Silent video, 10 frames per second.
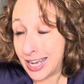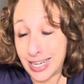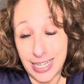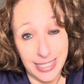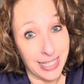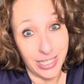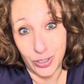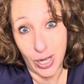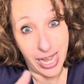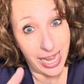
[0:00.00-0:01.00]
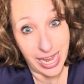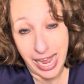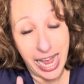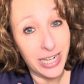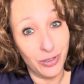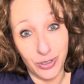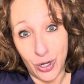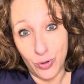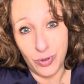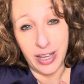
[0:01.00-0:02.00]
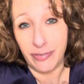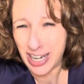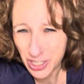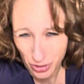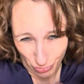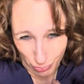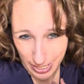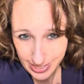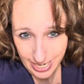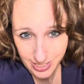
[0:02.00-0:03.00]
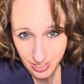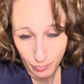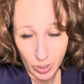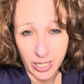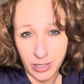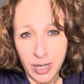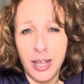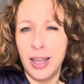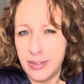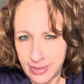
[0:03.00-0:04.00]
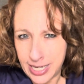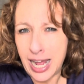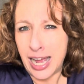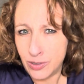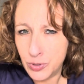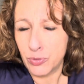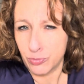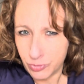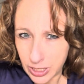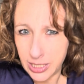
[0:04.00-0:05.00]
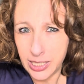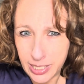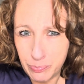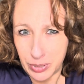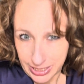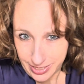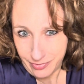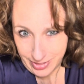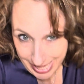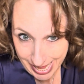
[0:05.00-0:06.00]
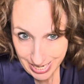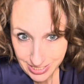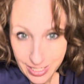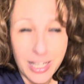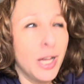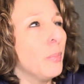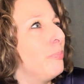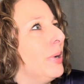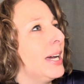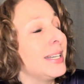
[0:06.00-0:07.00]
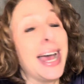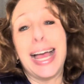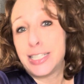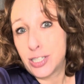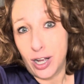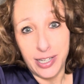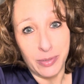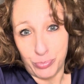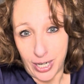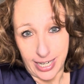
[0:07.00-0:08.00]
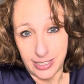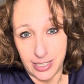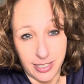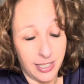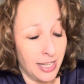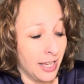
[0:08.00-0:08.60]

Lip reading: I got to tell you, I don't know if I just read that somewhere that I would really believe that, but I saw it in practice.